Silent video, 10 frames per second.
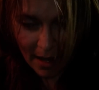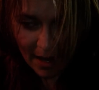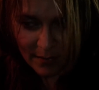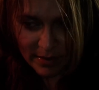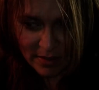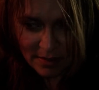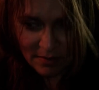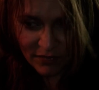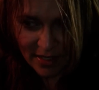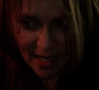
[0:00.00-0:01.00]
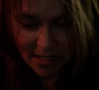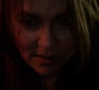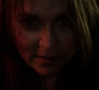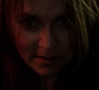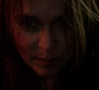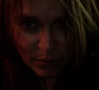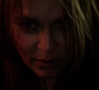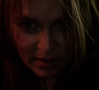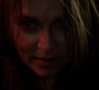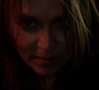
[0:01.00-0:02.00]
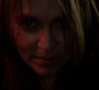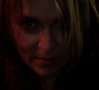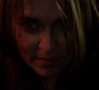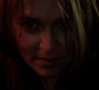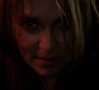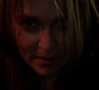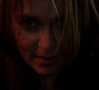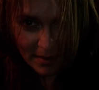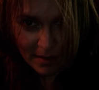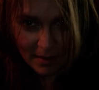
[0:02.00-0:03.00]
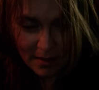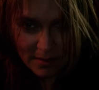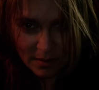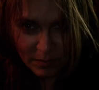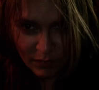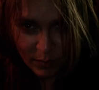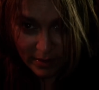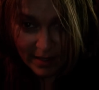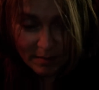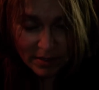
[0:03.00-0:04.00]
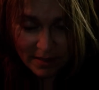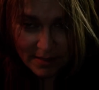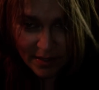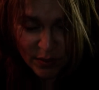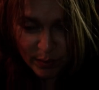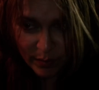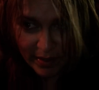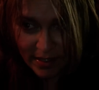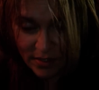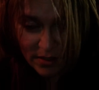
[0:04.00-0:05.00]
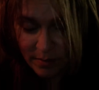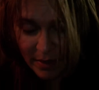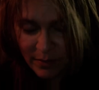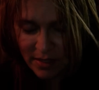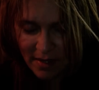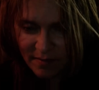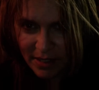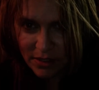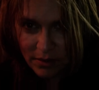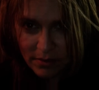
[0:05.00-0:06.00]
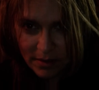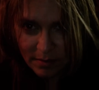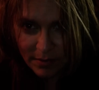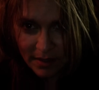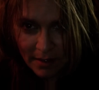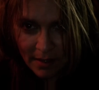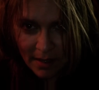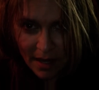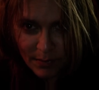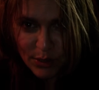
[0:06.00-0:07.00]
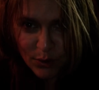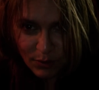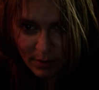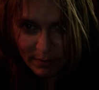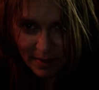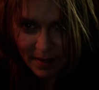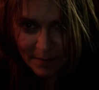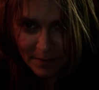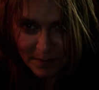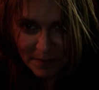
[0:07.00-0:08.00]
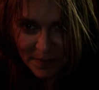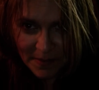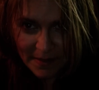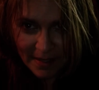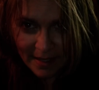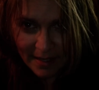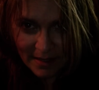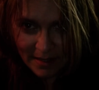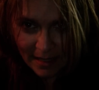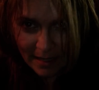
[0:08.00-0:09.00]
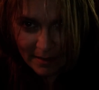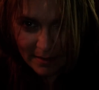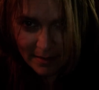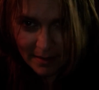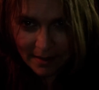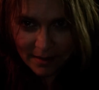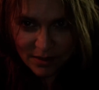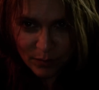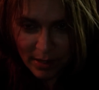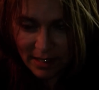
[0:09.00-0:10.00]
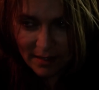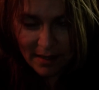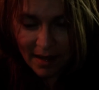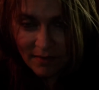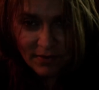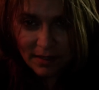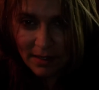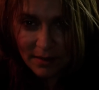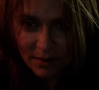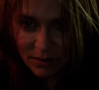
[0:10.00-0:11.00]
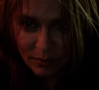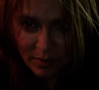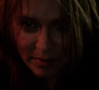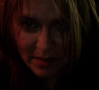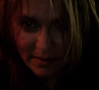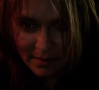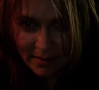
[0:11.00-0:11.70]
I was financially supporting them, and also before that I'd been in a sexual relationship that was not of my choosing, but I was growing up at 18, and at 20, I felt like an old woman.